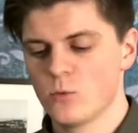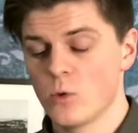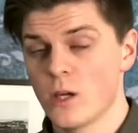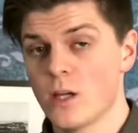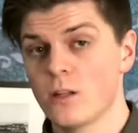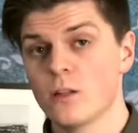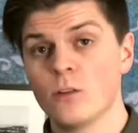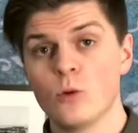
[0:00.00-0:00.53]

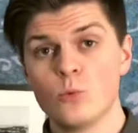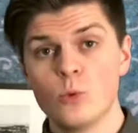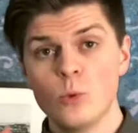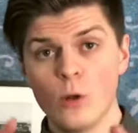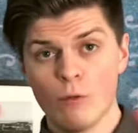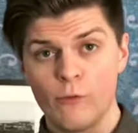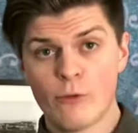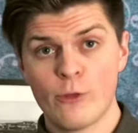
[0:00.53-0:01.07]
in the
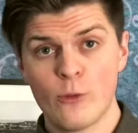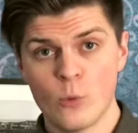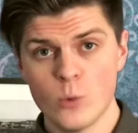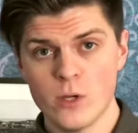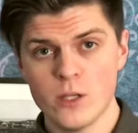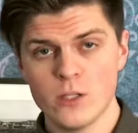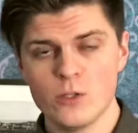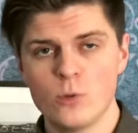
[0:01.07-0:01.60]
rule of
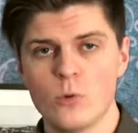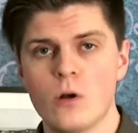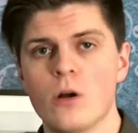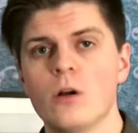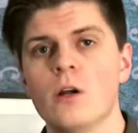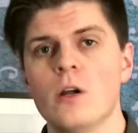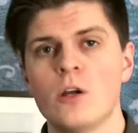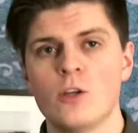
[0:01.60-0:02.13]
three, you
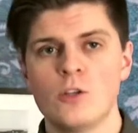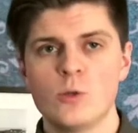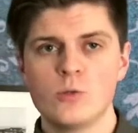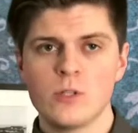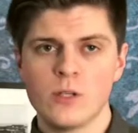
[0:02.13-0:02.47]
are using